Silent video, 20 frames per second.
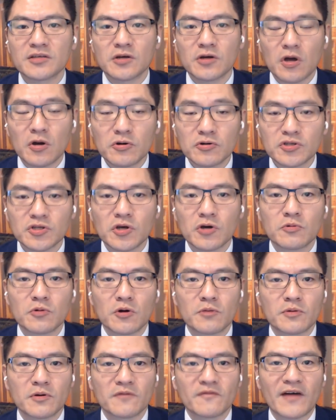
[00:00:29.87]
also
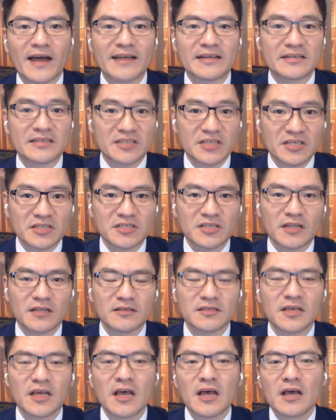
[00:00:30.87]
will provide
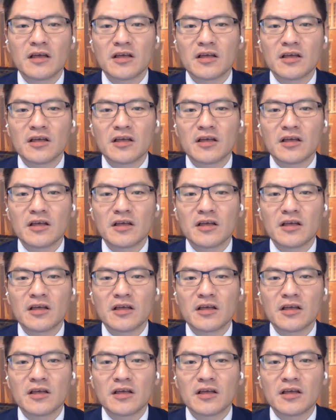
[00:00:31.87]
assistance.